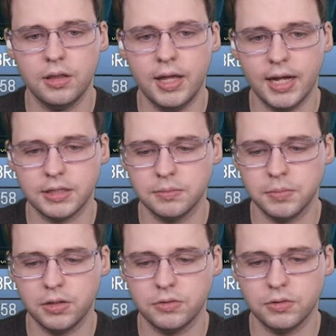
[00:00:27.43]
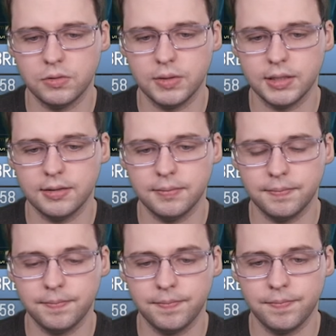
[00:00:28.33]
action bars real quick.
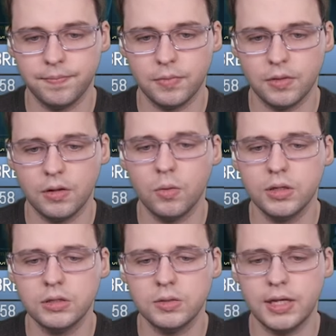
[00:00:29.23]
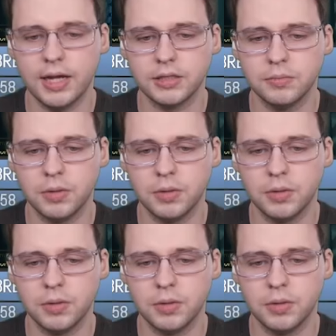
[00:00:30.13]
Oh, we can do the action